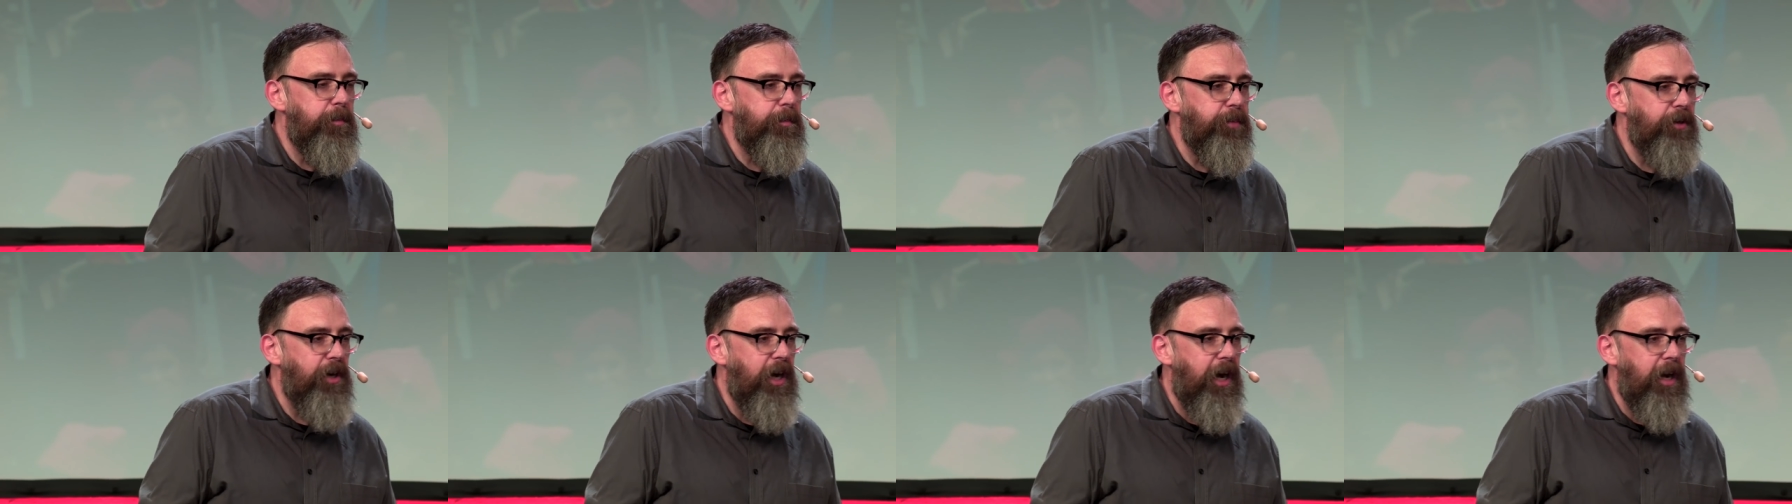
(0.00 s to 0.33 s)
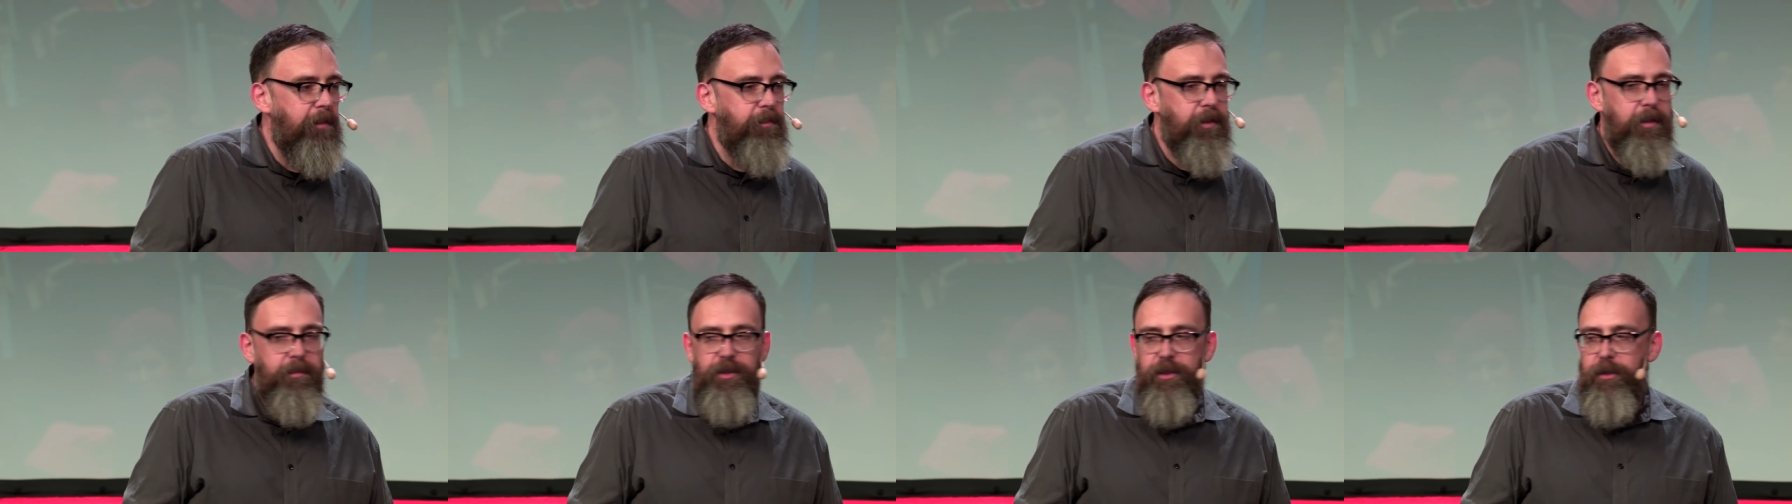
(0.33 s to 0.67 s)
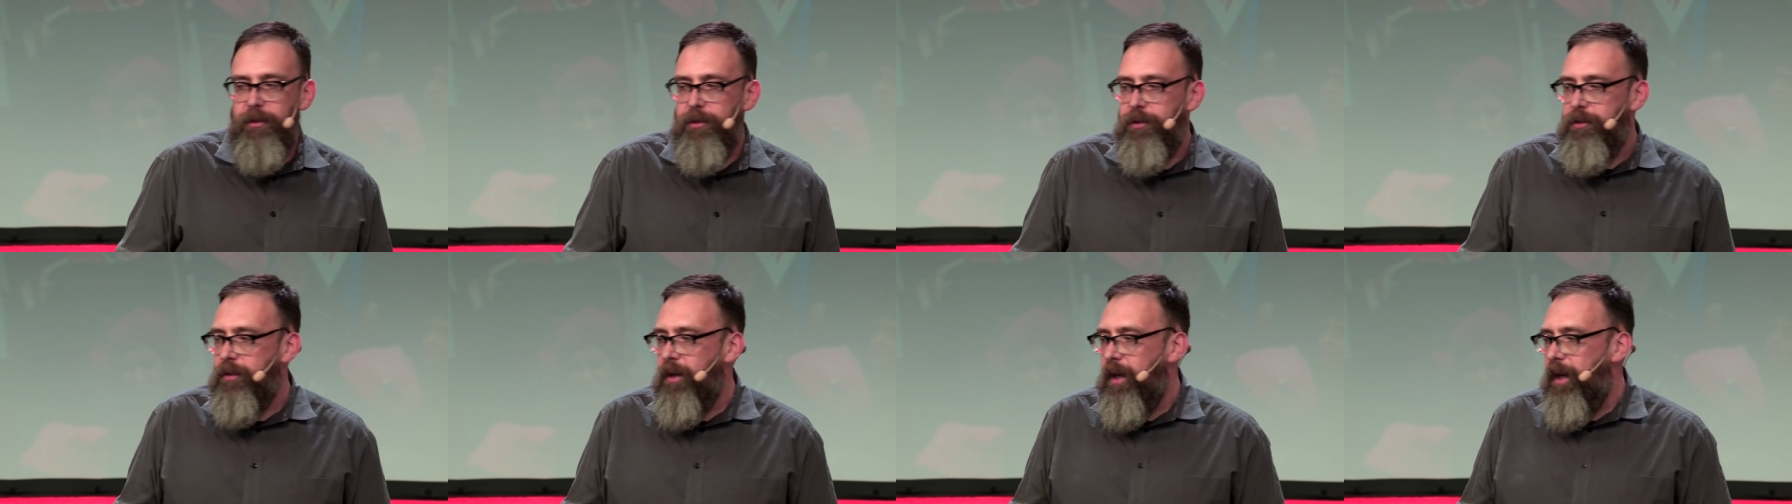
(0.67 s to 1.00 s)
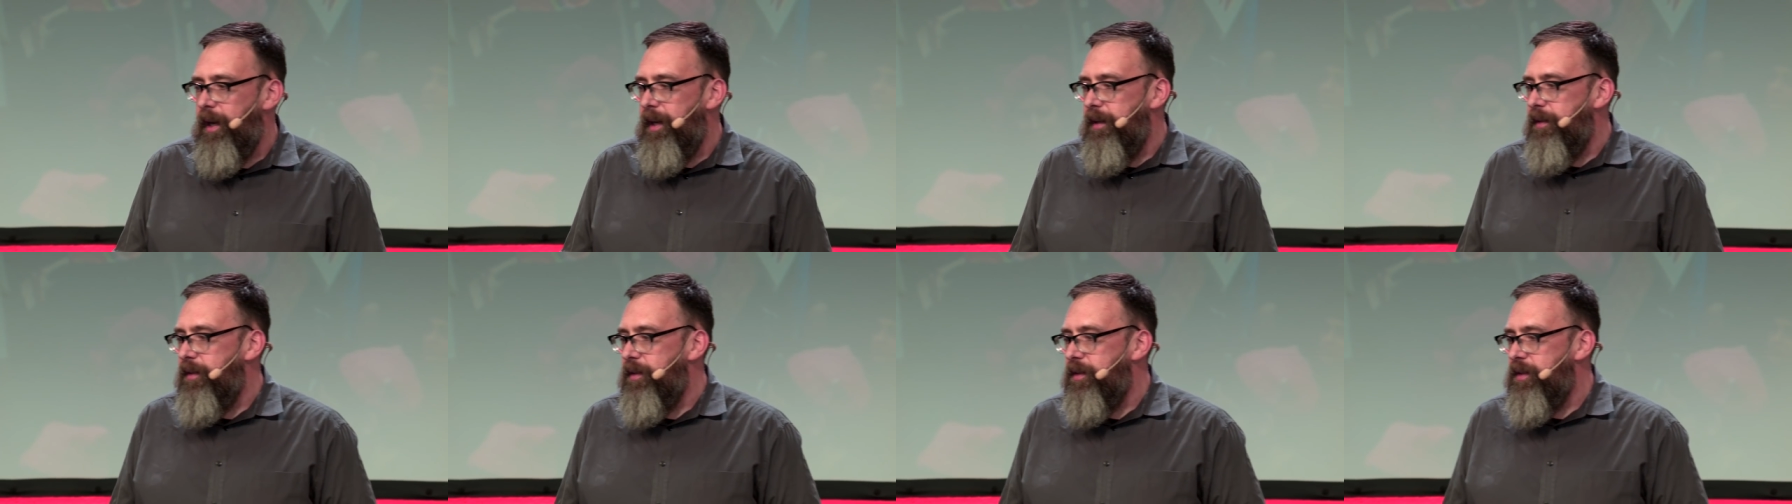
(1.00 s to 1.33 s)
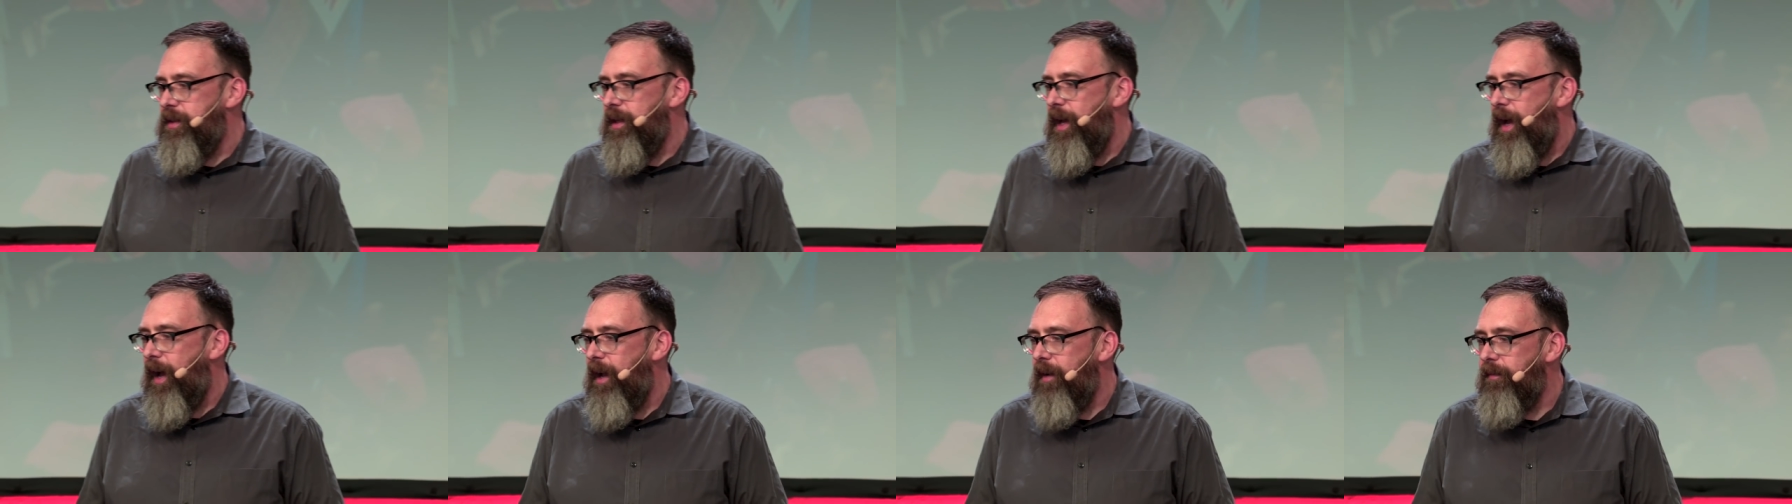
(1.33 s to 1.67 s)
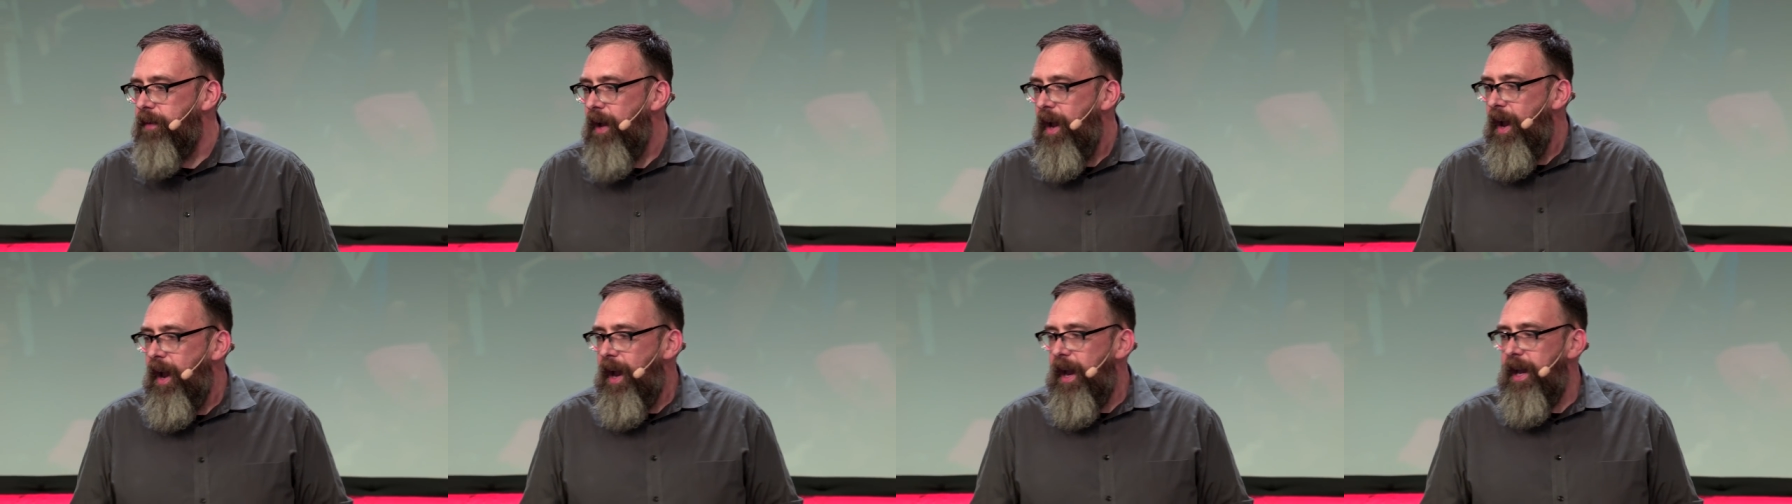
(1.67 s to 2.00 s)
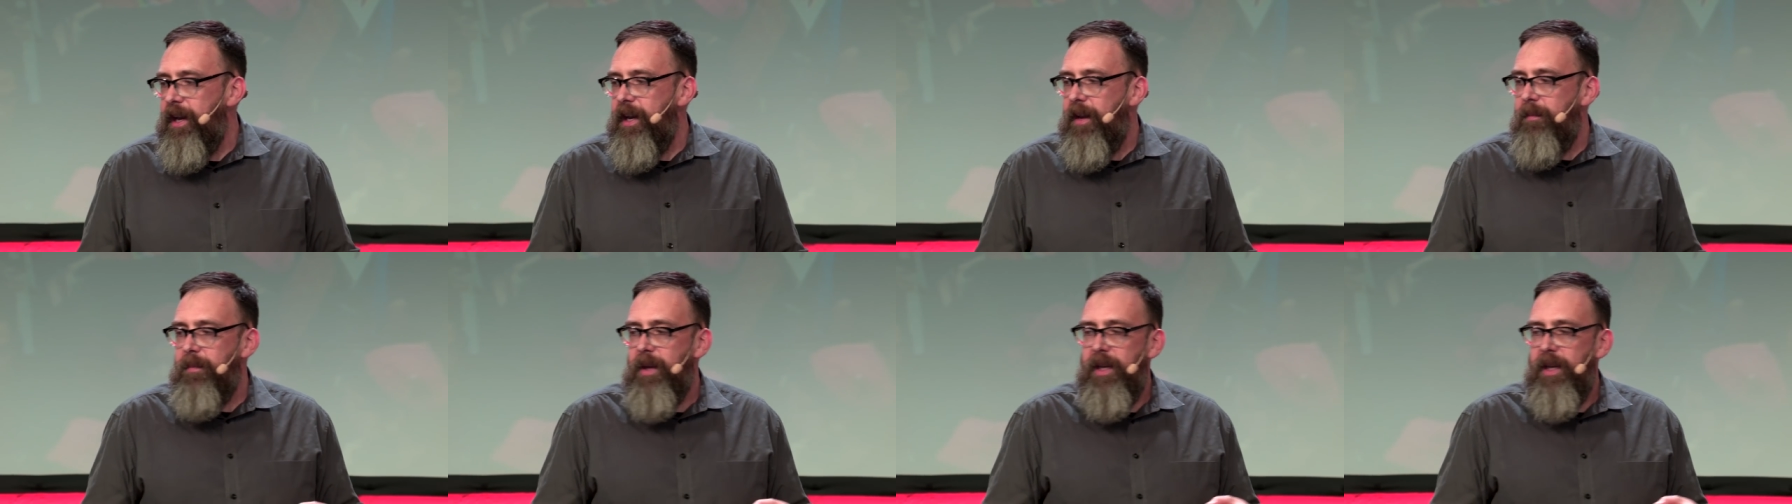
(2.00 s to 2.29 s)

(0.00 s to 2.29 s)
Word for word: problems you're trying to solve. And it